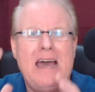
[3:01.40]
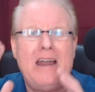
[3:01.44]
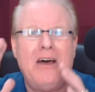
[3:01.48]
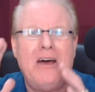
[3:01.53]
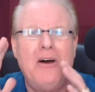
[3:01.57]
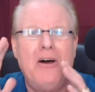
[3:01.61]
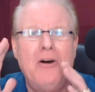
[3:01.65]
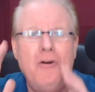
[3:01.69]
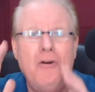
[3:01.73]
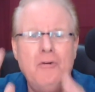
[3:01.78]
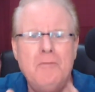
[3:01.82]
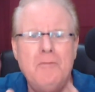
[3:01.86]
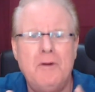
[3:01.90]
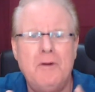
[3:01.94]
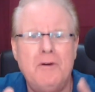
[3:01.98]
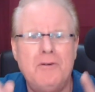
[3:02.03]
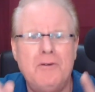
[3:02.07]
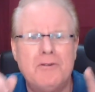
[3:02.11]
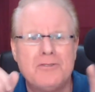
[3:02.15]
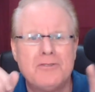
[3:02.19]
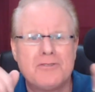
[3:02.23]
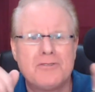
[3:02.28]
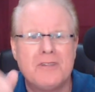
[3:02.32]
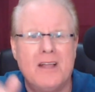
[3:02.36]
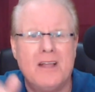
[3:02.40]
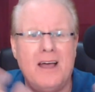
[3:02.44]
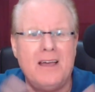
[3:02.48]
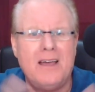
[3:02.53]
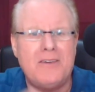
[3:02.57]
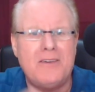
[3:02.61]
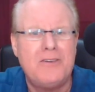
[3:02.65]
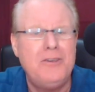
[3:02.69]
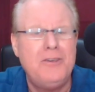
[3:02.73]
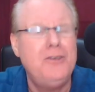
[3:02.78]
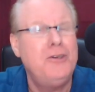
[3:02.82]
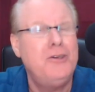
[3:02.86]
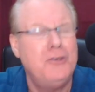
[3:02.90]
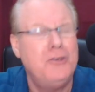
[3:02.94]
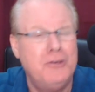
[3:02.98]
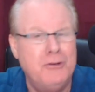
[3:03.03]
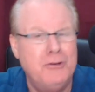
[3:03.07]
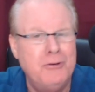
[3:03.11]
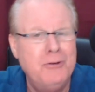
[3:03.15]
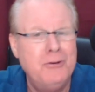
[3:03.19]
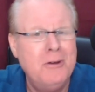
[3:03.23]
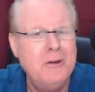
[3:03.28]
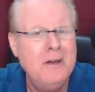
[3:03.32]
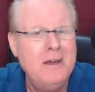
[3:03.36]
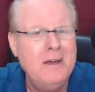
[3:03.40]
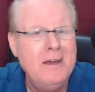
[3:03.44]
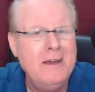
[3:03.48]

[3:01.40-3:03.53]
homeowners like you